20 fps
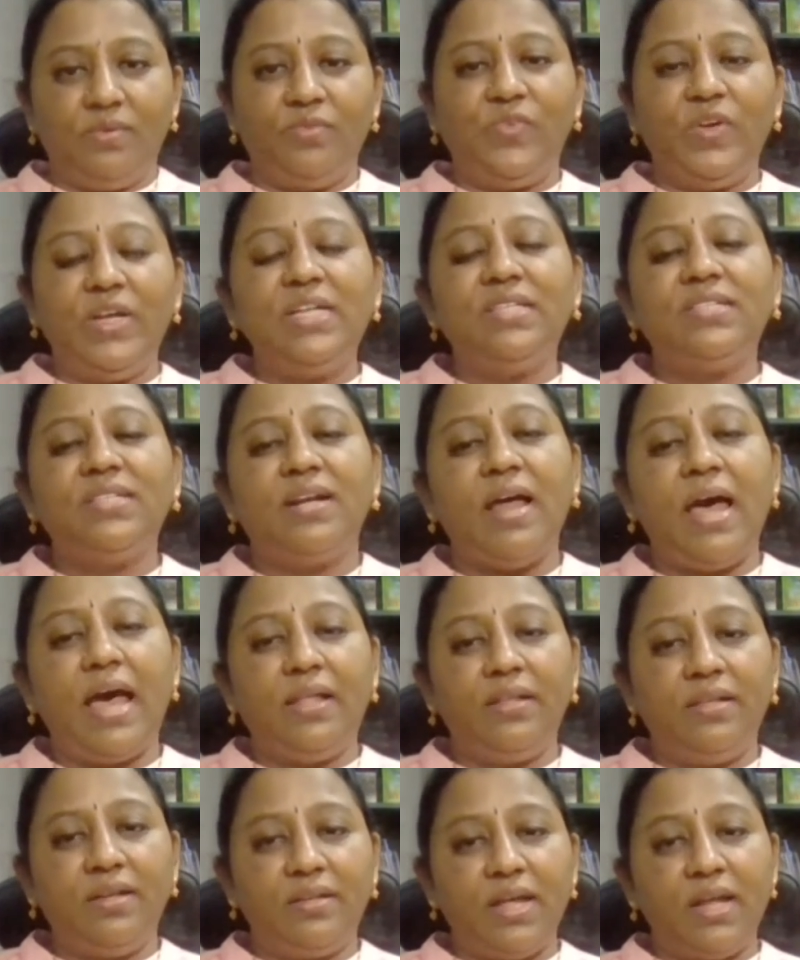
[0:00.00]
fields
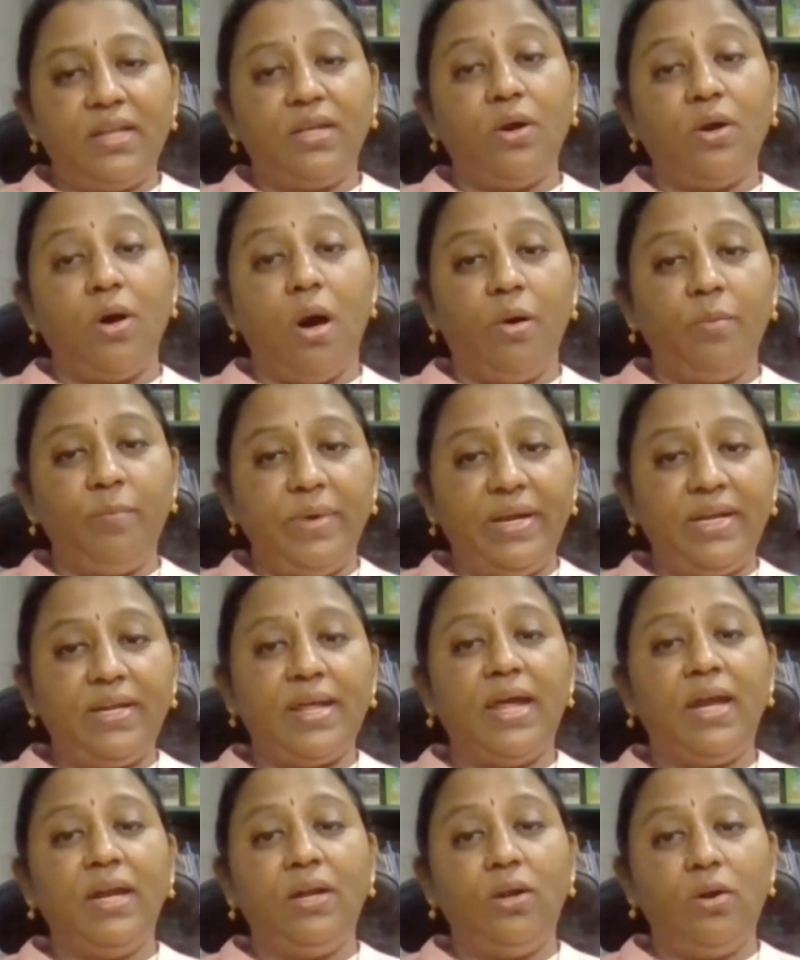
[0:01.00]
rather than government
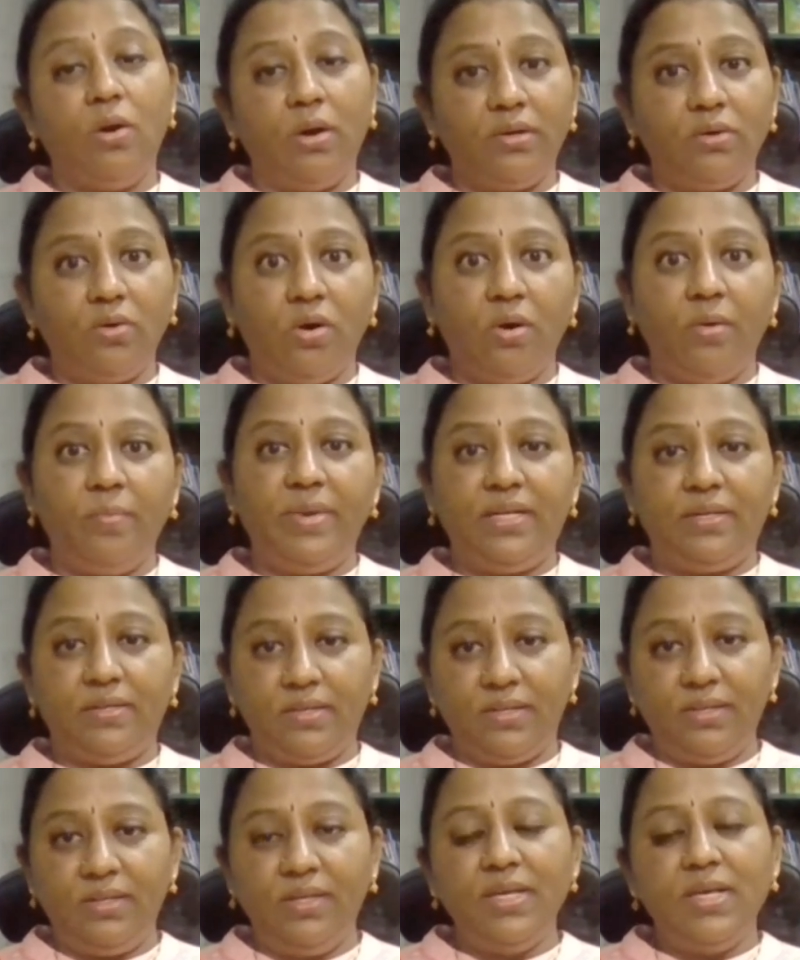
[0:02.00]
and
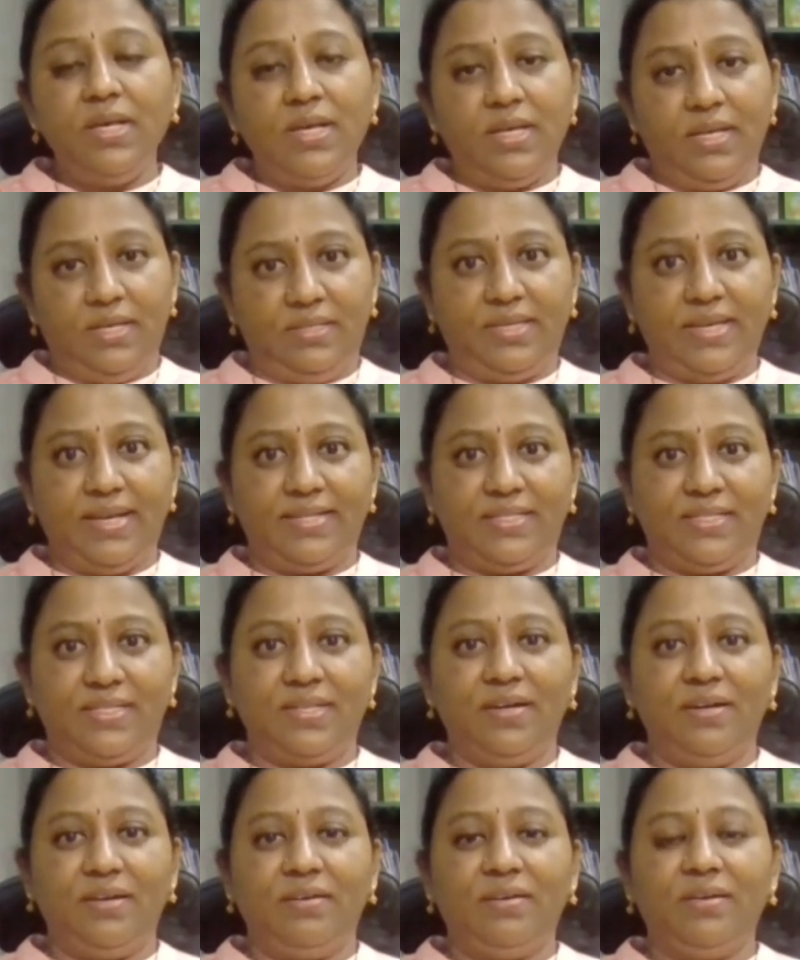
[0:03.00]
non-governmental
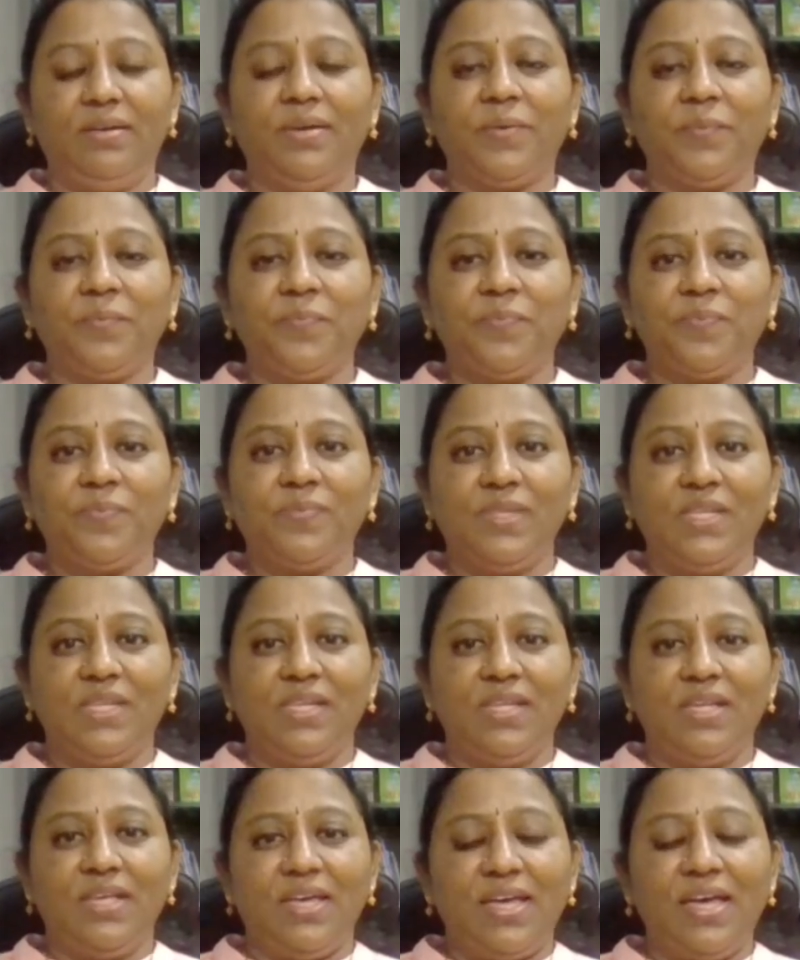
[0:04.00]
sector.
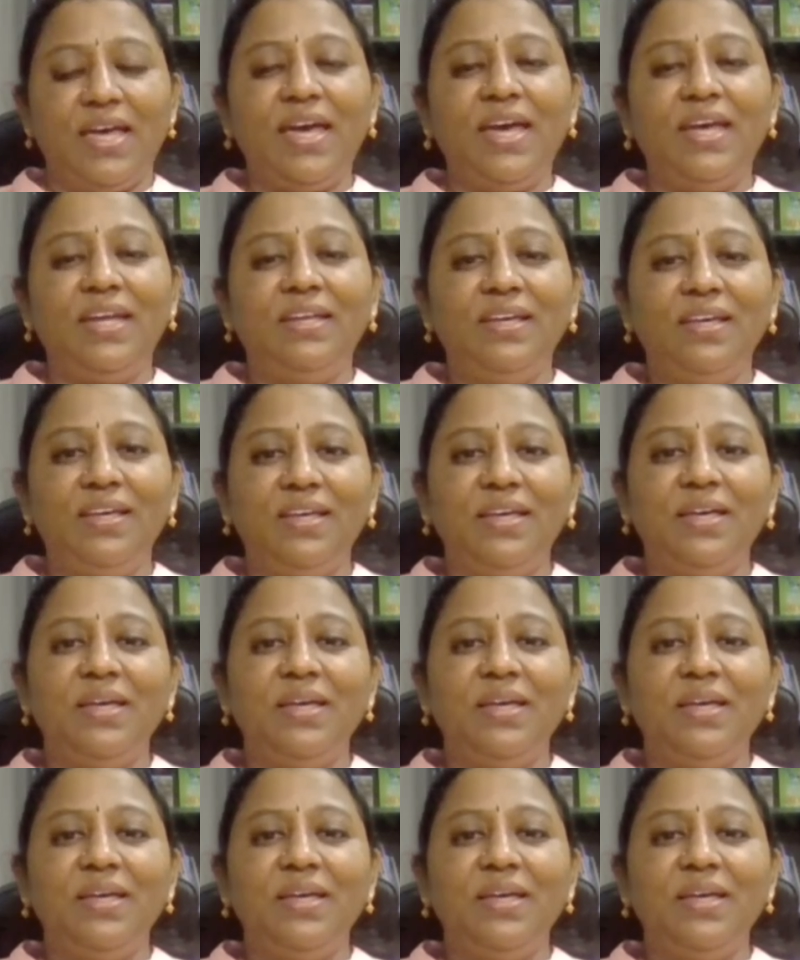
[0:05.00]
And